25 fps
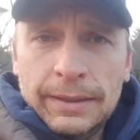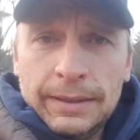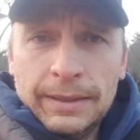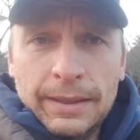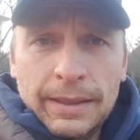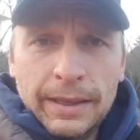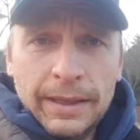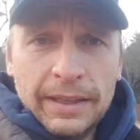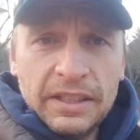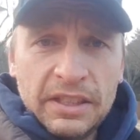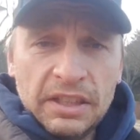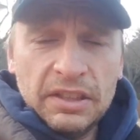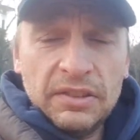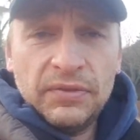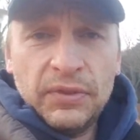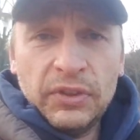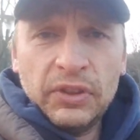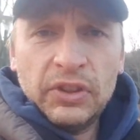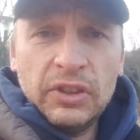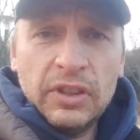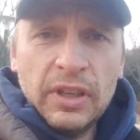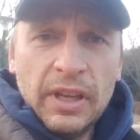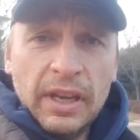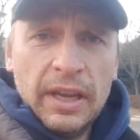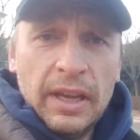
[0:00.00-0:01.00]
That's it for
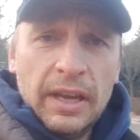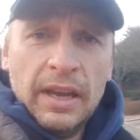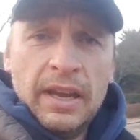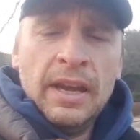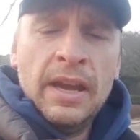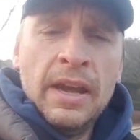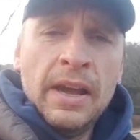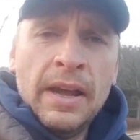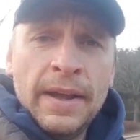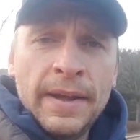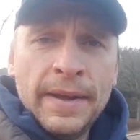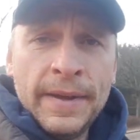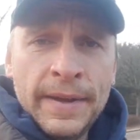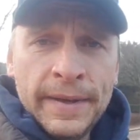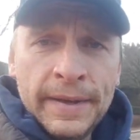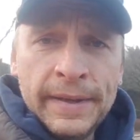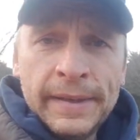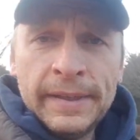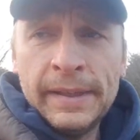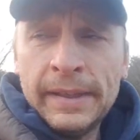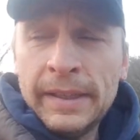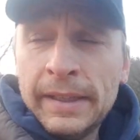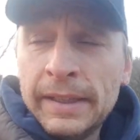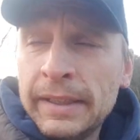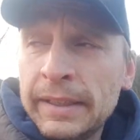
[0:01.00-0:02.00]
today.
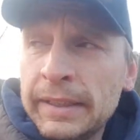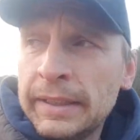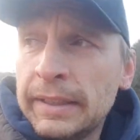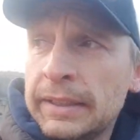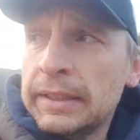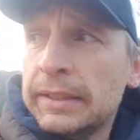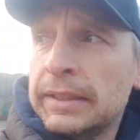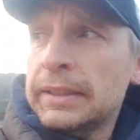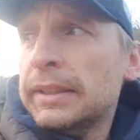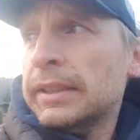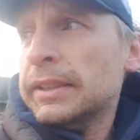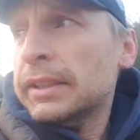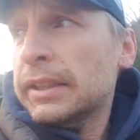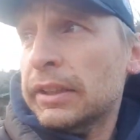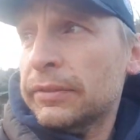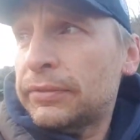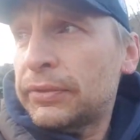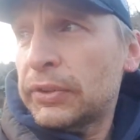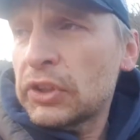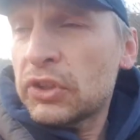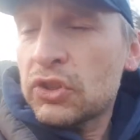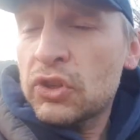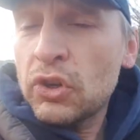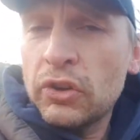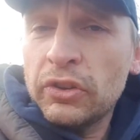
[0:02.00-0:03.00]
If
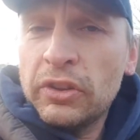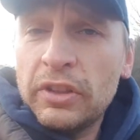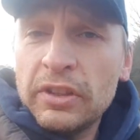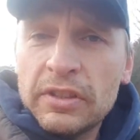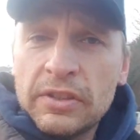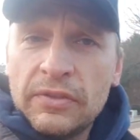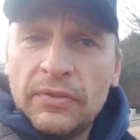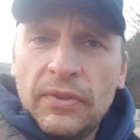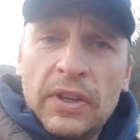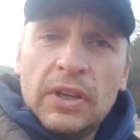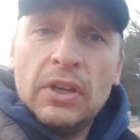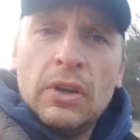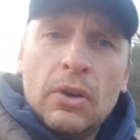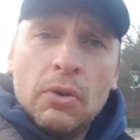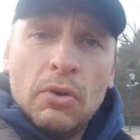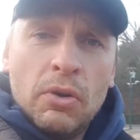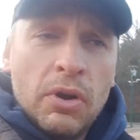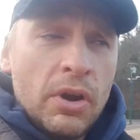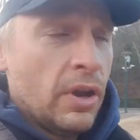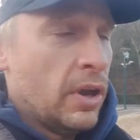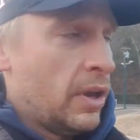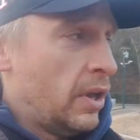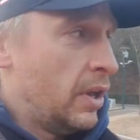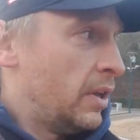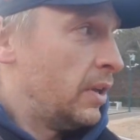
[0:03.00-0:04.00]
you enjoyed this video,
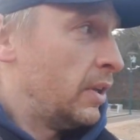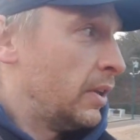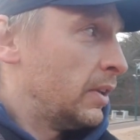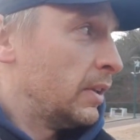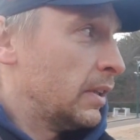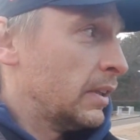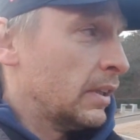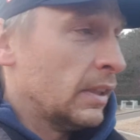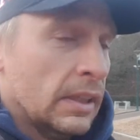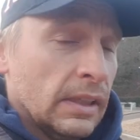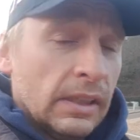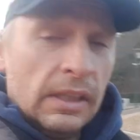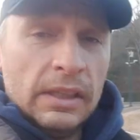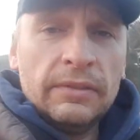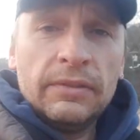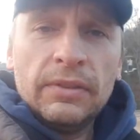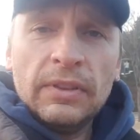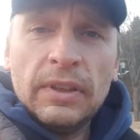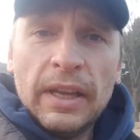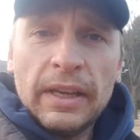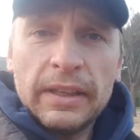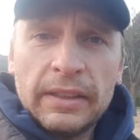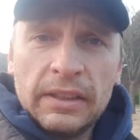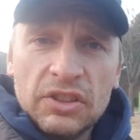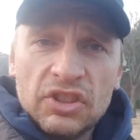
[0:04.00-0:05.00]
if you
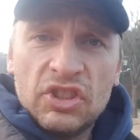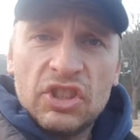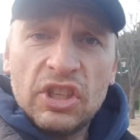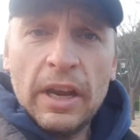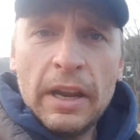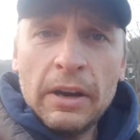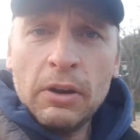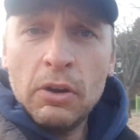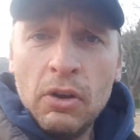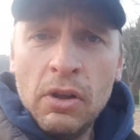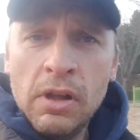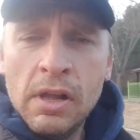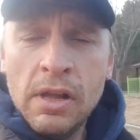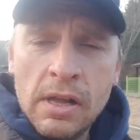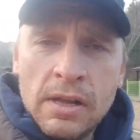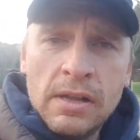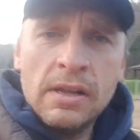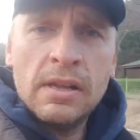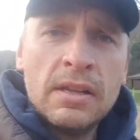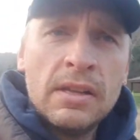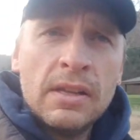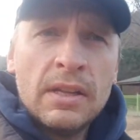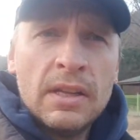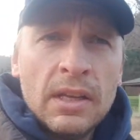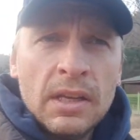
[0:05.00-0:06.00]
like the channel,
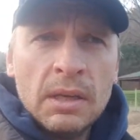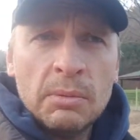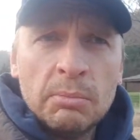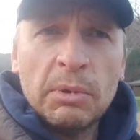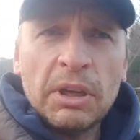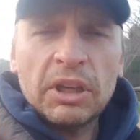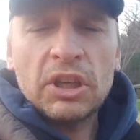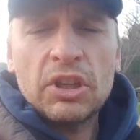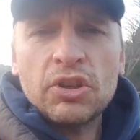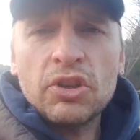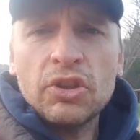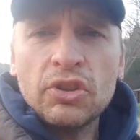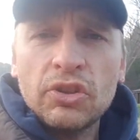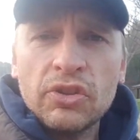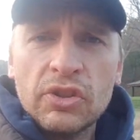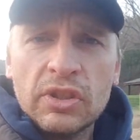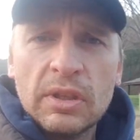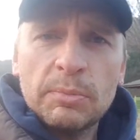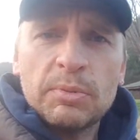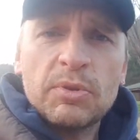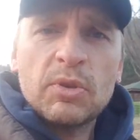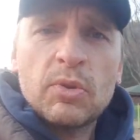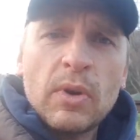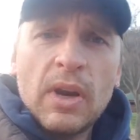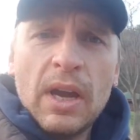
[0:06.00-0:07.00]
make sure to
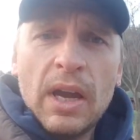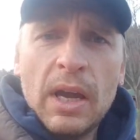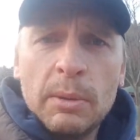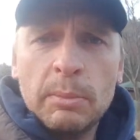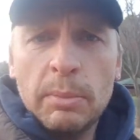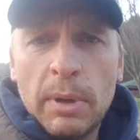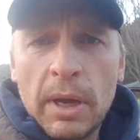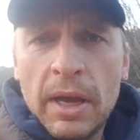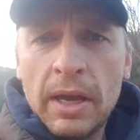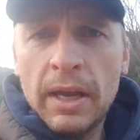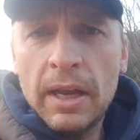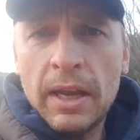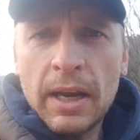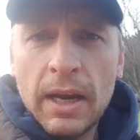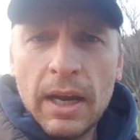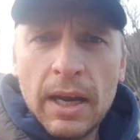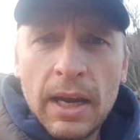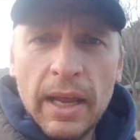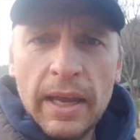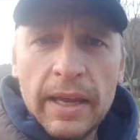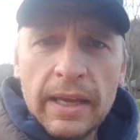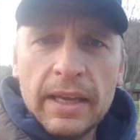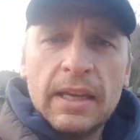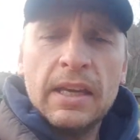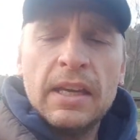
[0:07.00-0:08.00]
subscribe and
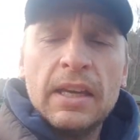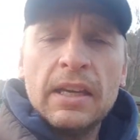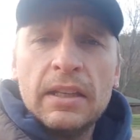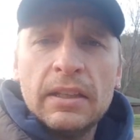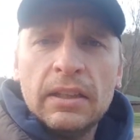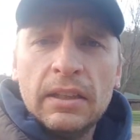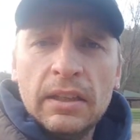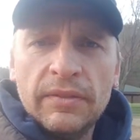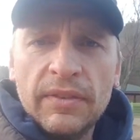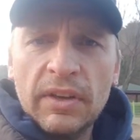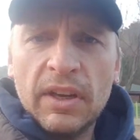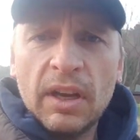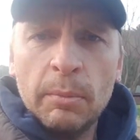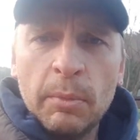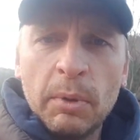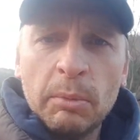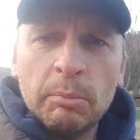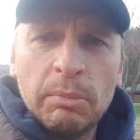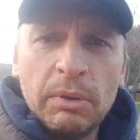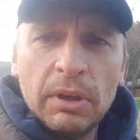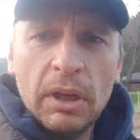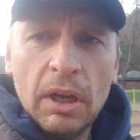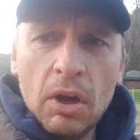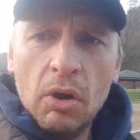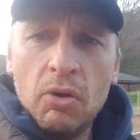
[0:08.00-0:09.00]
like, leave a comment
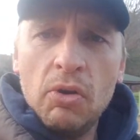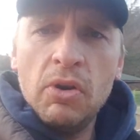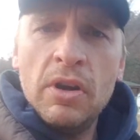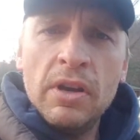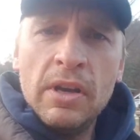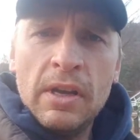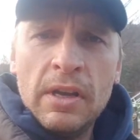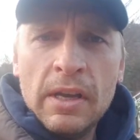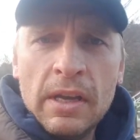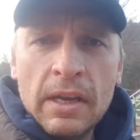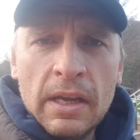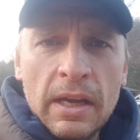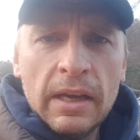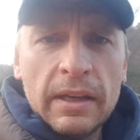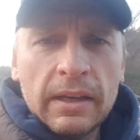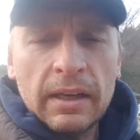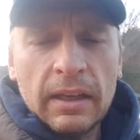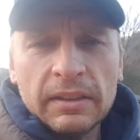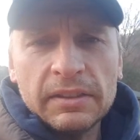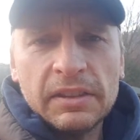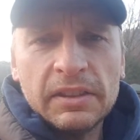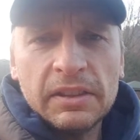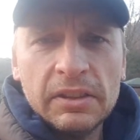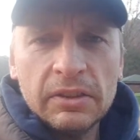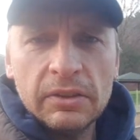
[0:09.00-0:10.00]
below, and
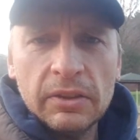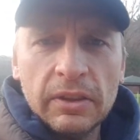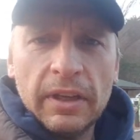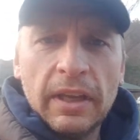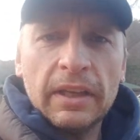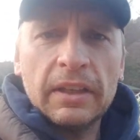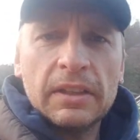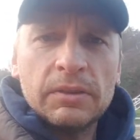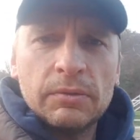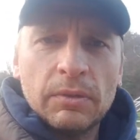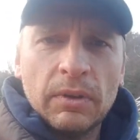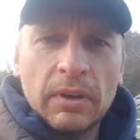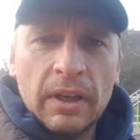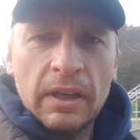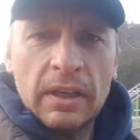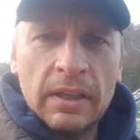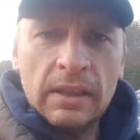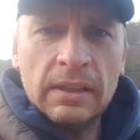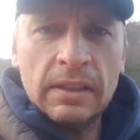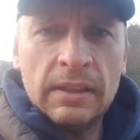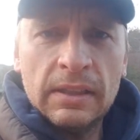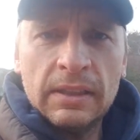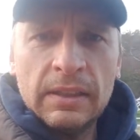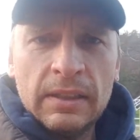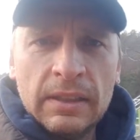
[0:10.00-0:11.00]
I'll see you in the next one.
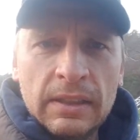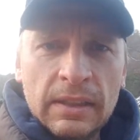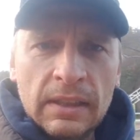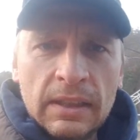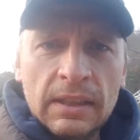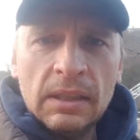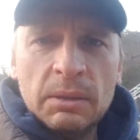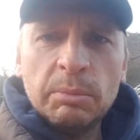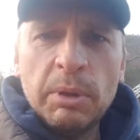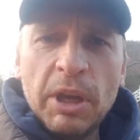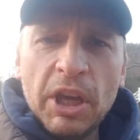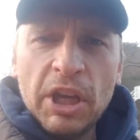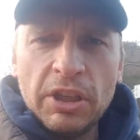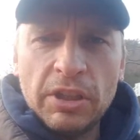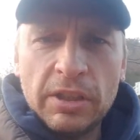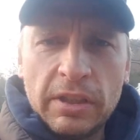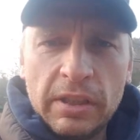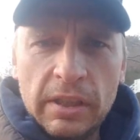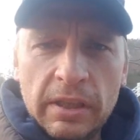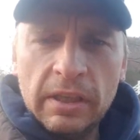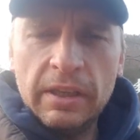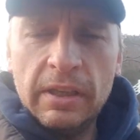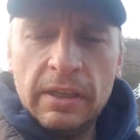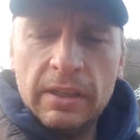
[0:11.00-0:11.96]
Peace.